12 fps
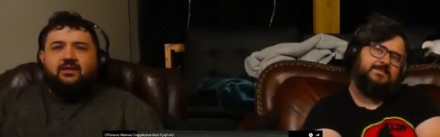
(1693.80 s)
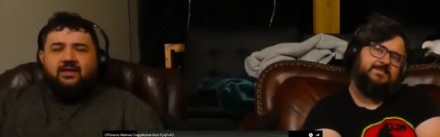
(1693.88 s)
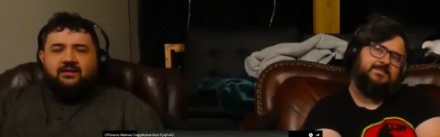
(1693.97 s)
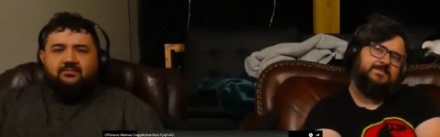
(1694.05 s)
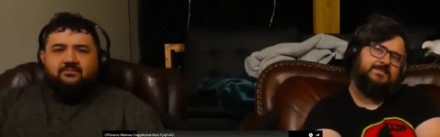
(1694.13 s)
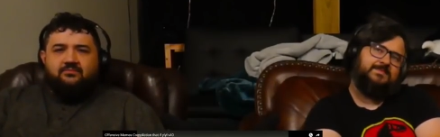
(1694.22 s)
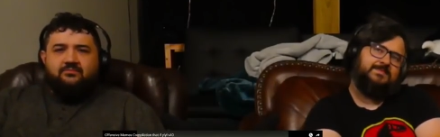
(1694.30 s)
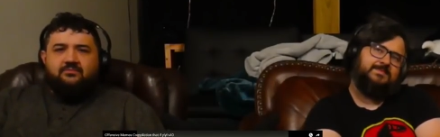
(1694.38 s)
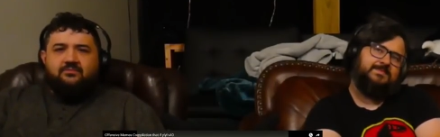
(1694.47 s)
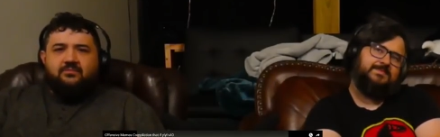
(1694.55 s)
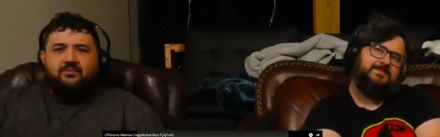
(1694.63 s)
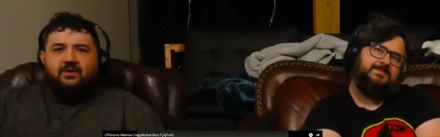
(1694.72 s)
Speaker 1: like
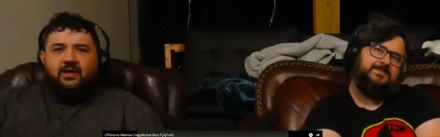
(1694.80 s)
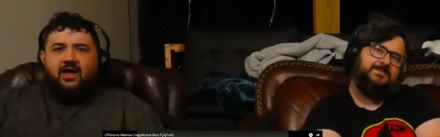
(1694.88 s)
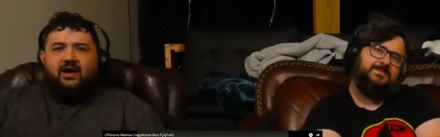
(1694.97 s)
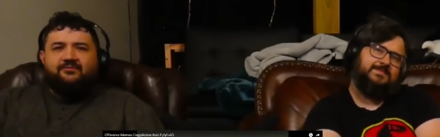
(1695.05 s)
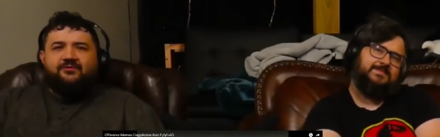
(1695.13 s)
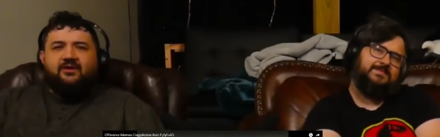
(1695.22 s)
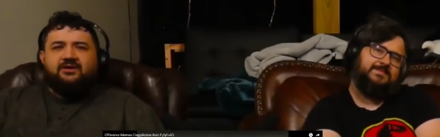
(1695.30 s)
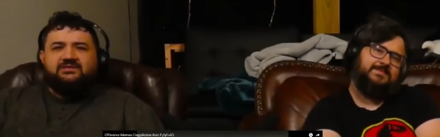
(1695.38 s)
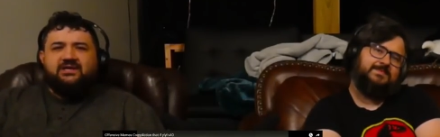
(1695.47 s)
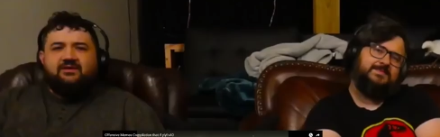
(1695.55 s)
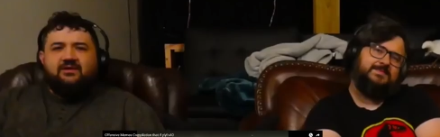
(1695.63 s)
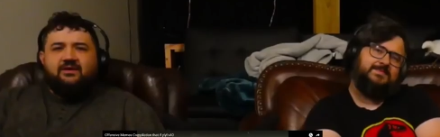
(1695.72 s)
how far
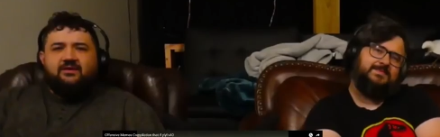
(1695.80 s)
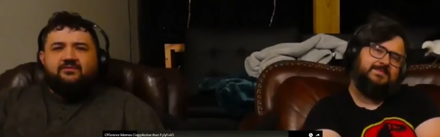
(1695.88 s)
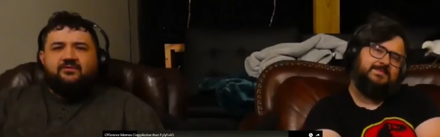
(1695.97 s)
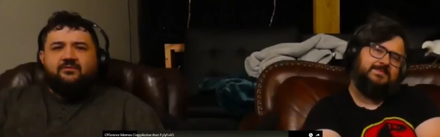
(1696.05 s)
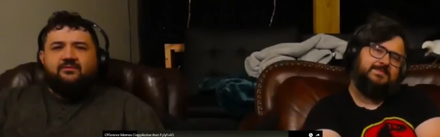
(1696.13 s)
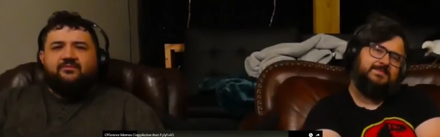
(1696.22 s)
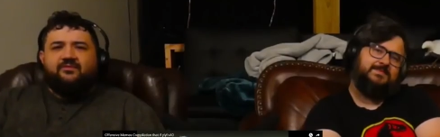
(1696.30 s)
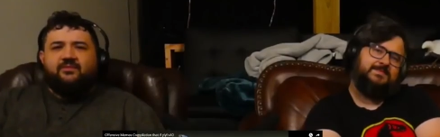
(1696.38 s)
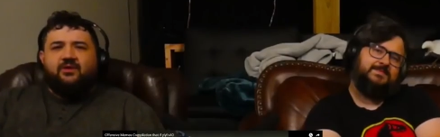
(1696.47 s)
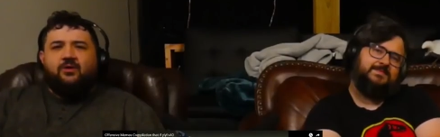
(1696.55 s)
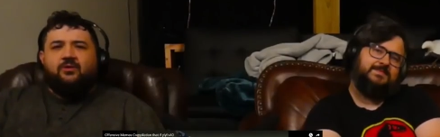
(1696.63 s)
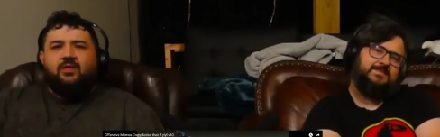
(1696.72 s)
is he from from
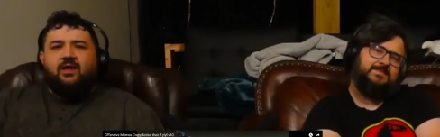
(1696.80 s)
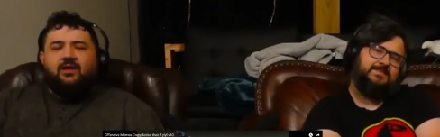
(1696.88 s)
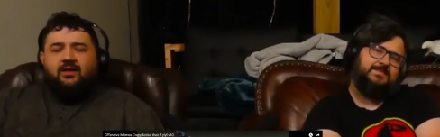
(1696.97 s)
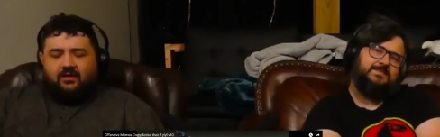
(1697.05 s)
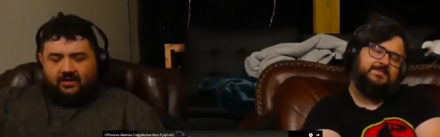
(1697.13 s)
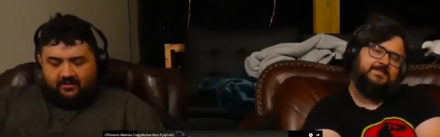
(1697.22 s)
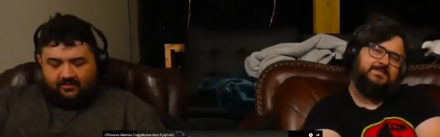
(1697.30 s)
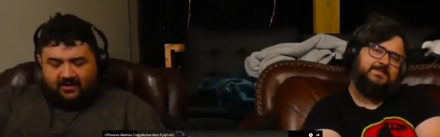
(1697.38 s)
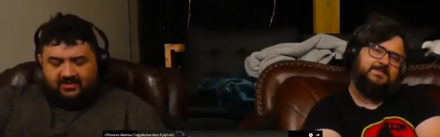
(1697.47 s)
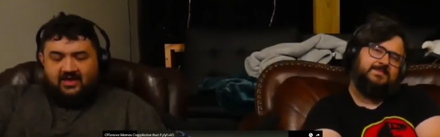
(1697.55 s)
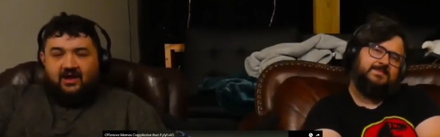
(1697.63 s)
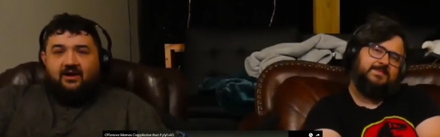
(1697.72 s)
the goal line? Like
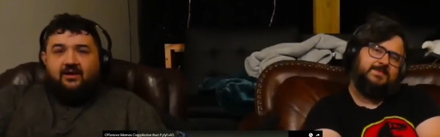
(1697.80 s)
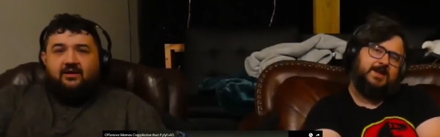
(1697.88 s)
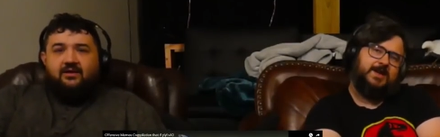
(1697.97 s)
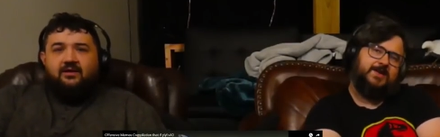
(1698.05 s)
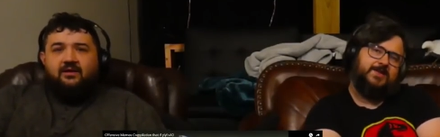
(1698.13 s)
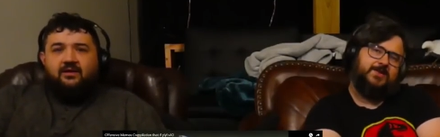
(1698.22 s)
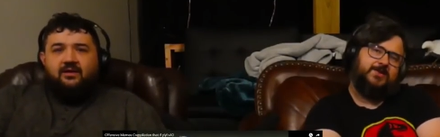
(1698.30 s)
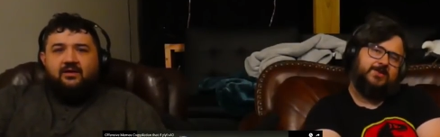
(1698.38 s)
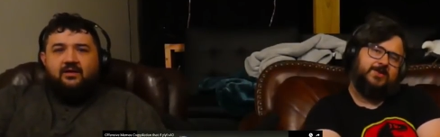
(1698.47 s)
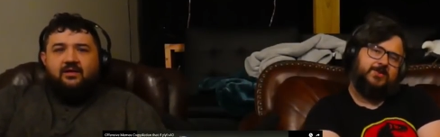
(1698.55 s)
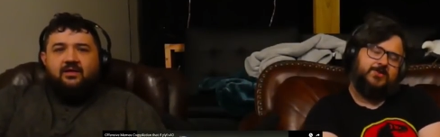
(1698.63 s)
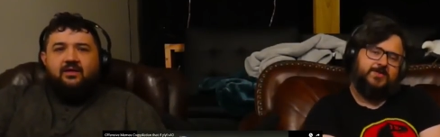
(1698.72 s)
right there. Like he
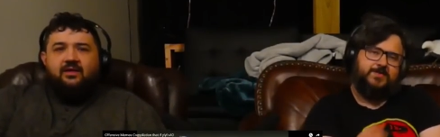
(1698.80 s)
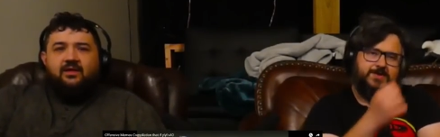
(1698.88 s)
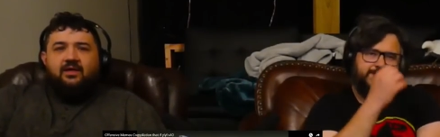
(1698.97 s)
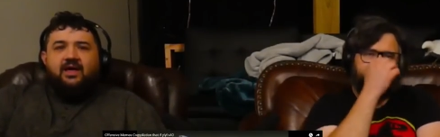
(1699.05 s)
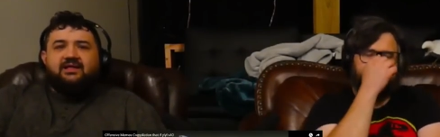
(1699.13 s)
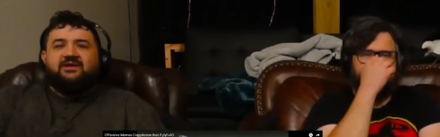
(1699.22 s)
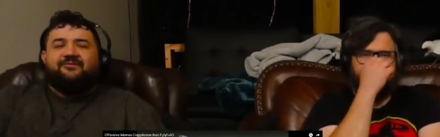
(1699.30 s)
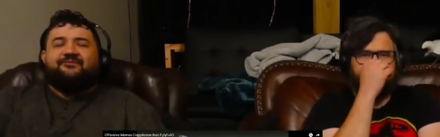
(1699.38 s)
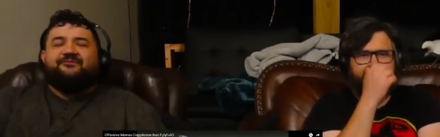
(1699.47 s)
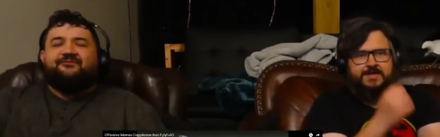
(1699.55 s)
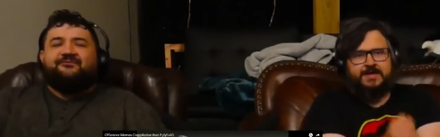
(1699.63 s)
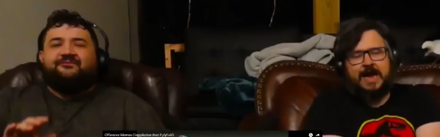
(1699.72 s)
literally could have just it's like, a,
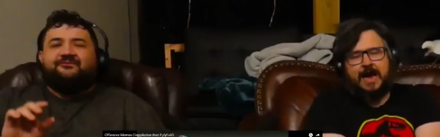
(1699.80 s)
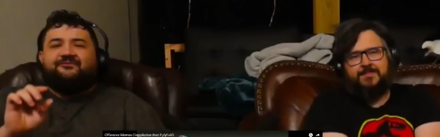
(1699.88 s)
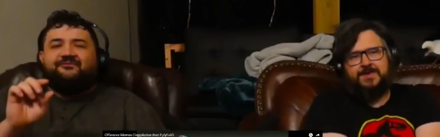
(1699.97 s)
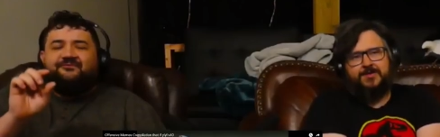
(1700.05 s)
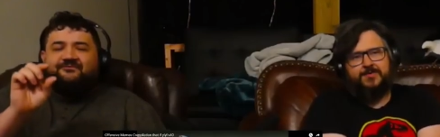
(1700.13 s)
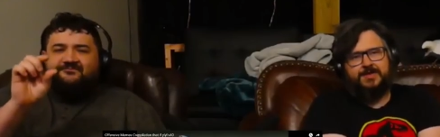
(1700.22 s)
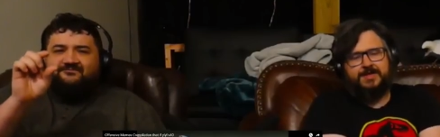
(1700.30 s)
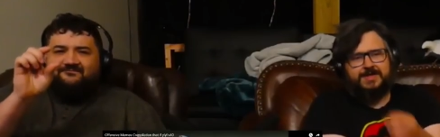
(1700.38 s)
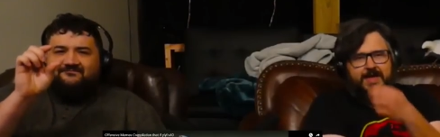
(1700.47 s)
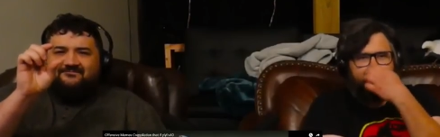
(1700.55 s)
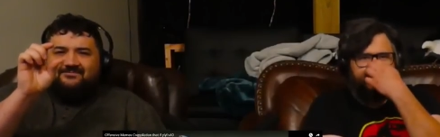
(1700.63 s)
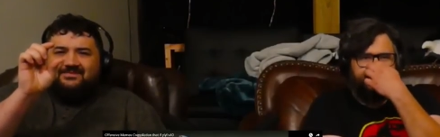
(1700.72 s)
Speaker 2: tapped it with the
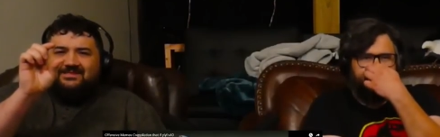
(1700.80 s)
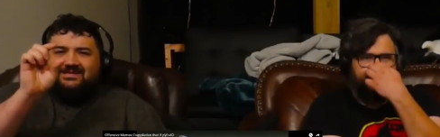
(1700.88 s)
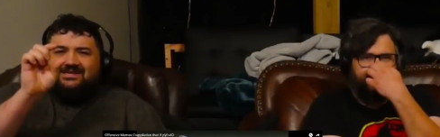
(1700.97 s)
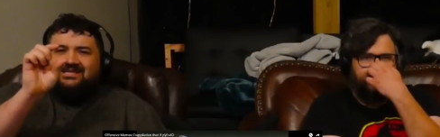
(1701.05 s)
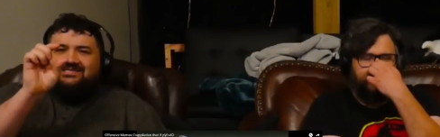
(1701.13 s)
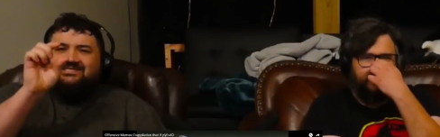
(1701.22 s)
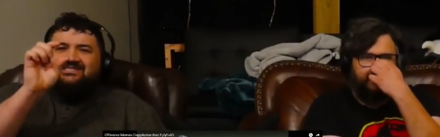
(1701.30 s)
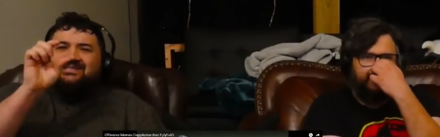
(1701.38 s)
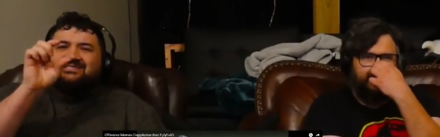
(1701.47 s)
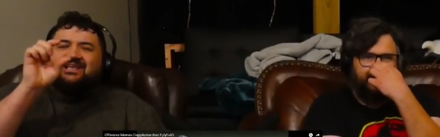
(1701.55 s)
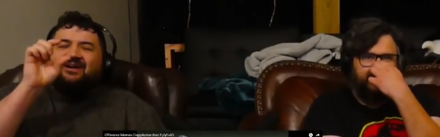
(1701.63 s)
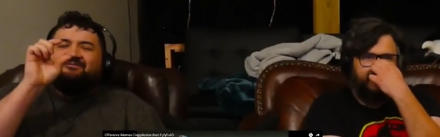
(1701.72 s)
side of his foot. It's,
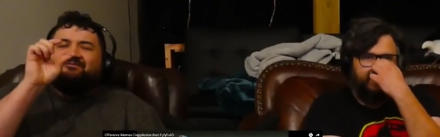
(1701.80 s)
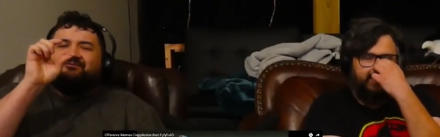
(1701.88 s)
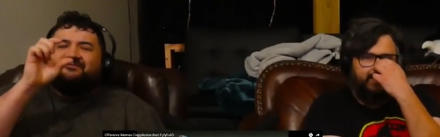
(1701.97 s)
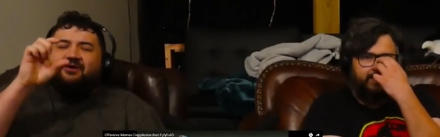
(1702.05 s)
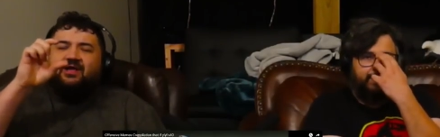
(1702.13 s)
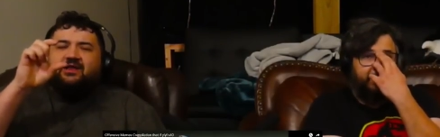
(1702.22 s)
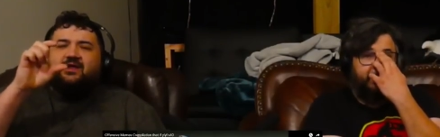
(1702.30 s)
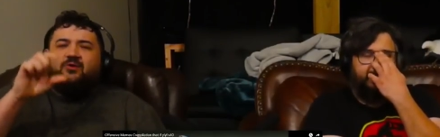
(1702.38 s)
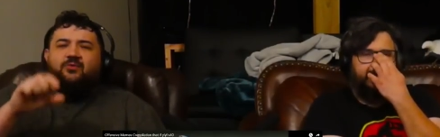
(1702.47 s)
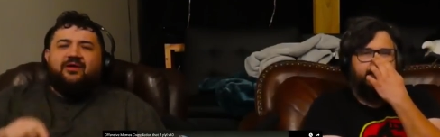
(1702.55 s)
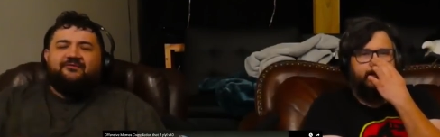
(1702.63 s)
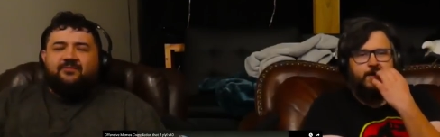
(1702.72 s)
Speaker 1: it's like, like a foot
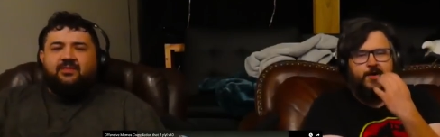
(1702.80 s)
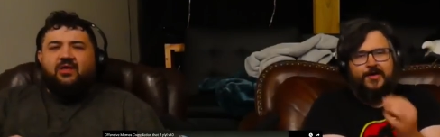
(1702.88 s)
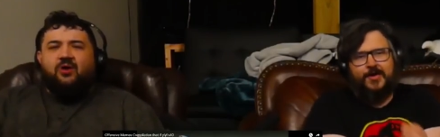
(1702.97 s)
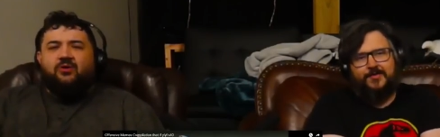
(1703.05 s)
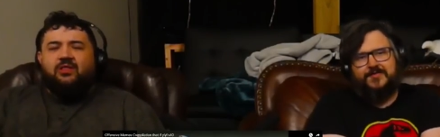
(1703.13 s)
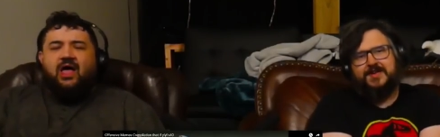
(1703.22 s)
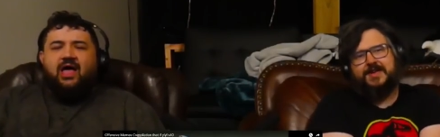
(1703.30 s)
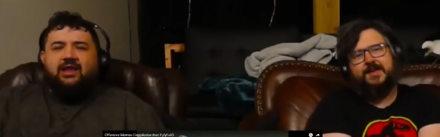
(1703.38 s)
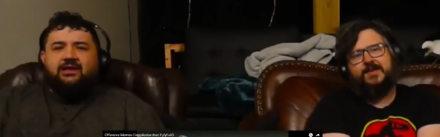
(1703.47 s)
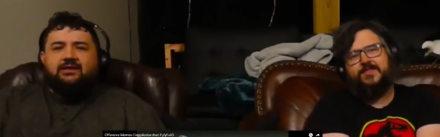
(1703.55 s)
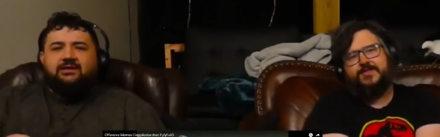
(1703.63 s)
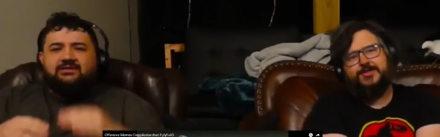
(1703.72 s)
away from the goal
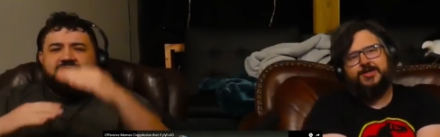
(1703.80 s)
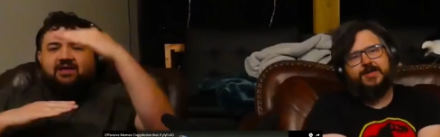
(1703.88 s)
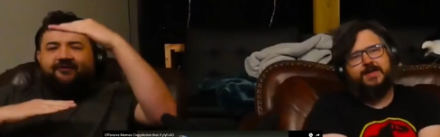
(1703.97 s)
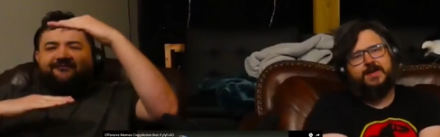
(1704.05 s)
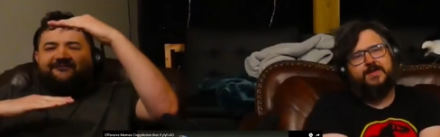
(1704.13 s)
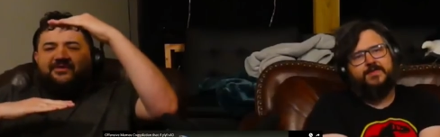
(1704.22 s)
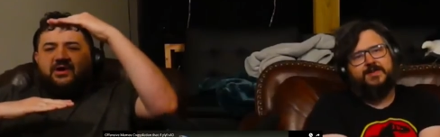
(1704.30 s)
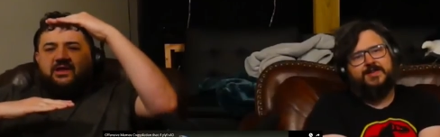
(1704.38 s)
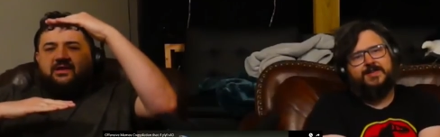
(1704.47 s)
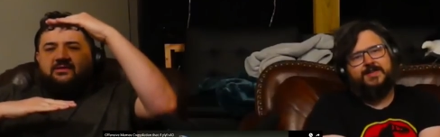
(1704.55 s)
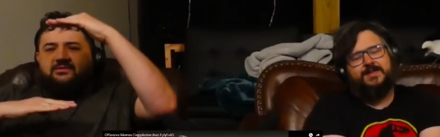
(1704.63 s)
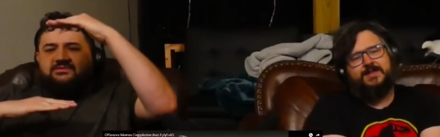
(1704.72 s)
line. the it's like a foot.
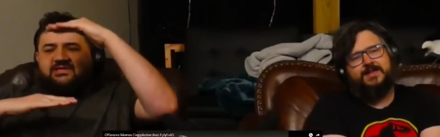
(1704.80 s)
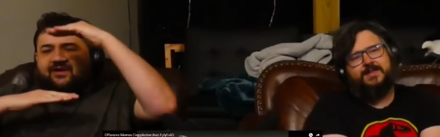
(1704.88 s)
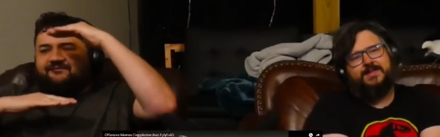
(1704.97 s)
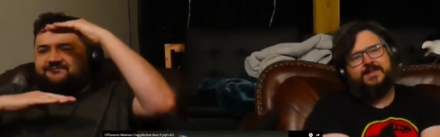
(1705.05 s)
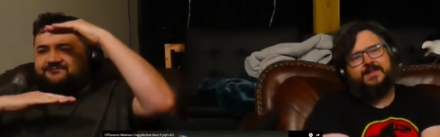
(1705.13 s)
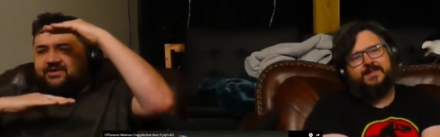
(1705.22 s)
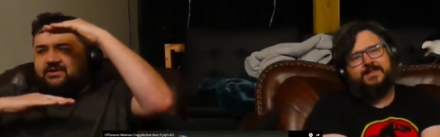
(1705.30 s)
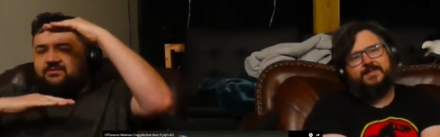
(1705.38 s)
It's like a foot